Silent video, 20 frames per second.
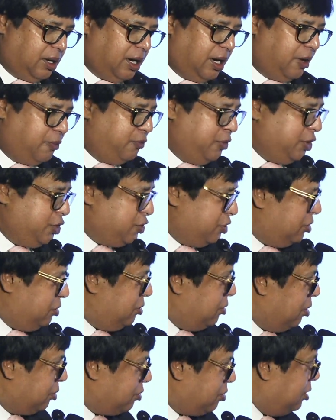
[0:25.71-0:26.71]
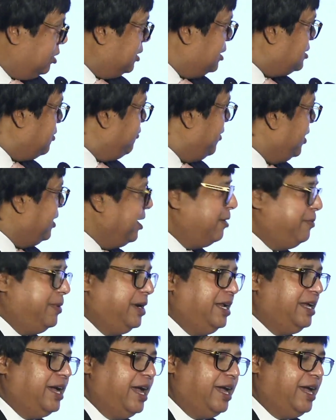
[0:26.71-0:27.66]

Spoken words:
We should not call this a vendor meeting.